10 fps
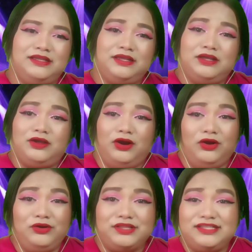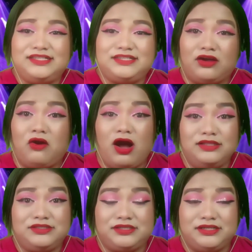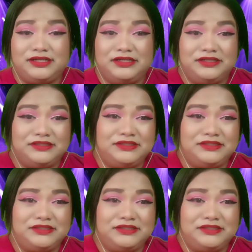Oh, this is a concert.